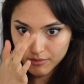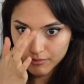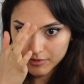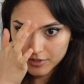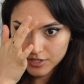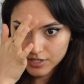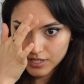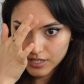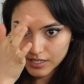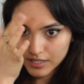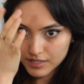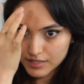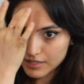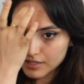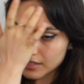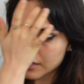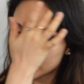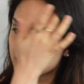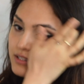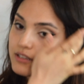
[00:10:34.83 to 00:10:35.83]
which is
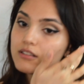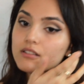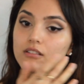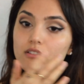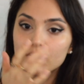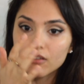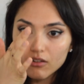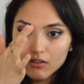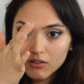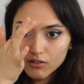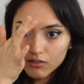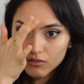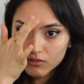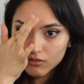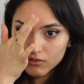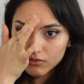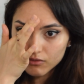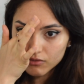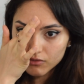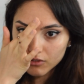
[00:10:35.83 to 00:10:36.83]

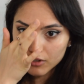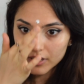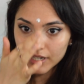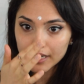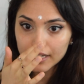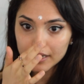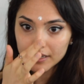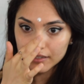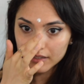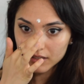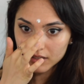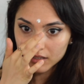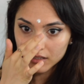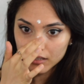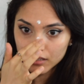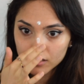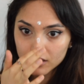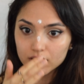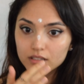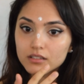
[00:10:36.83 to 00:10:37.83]
forehead,
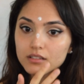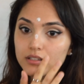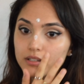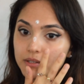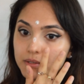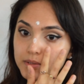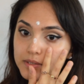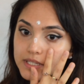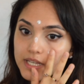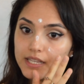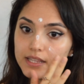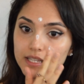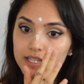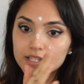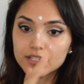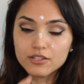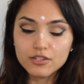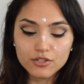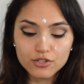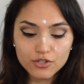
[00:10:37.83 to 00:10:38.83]
nose, and
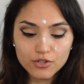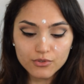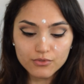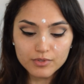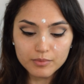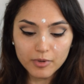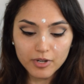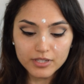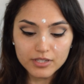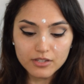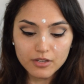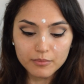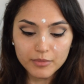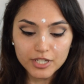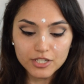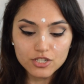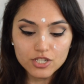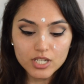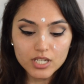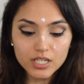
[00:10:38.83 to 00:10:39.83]
then two spots on my
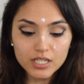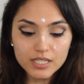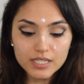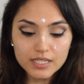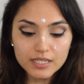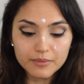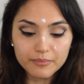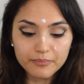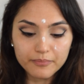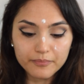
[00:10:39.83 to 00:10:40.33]
cheeks.